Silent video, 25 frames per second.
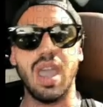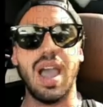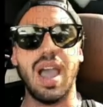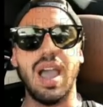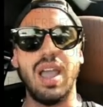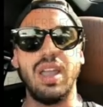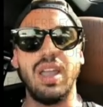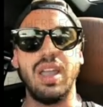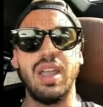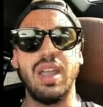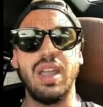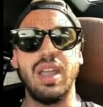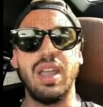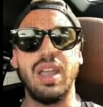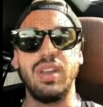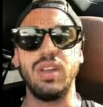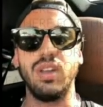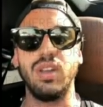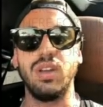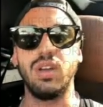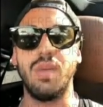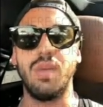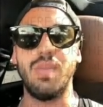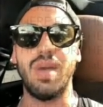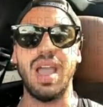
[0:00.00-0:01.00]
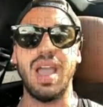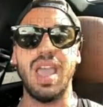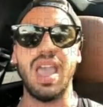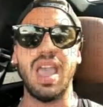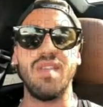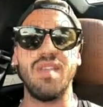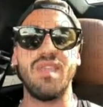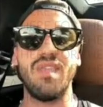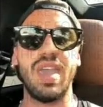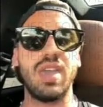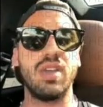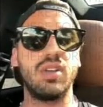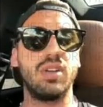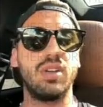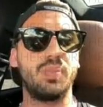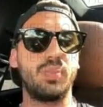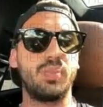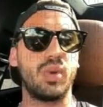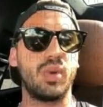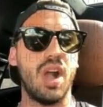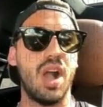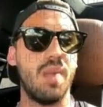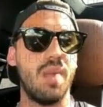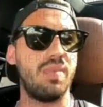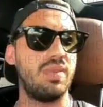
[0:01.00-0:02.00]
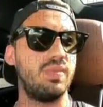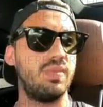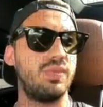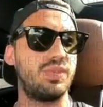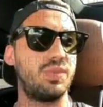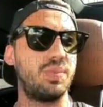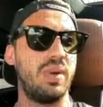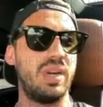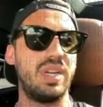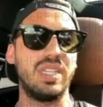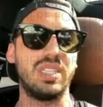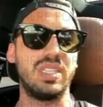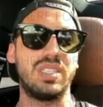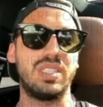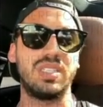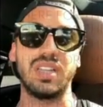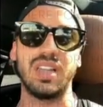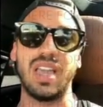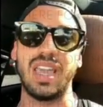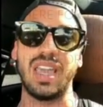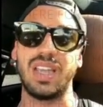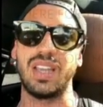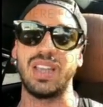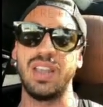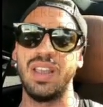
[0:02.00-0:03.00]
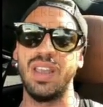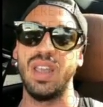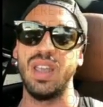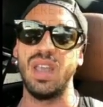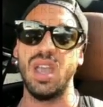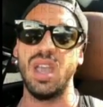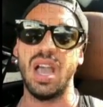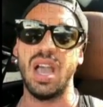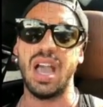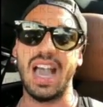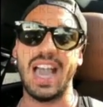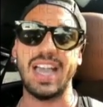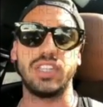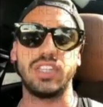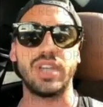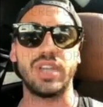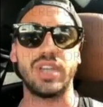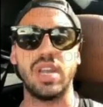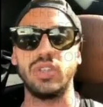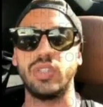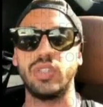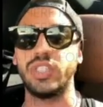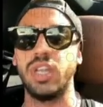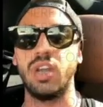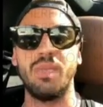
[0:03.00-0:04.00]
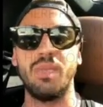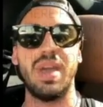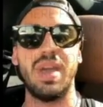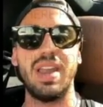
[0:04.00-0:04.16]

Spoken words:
Yeah, I might have anger problems, but it's like I try to stay on my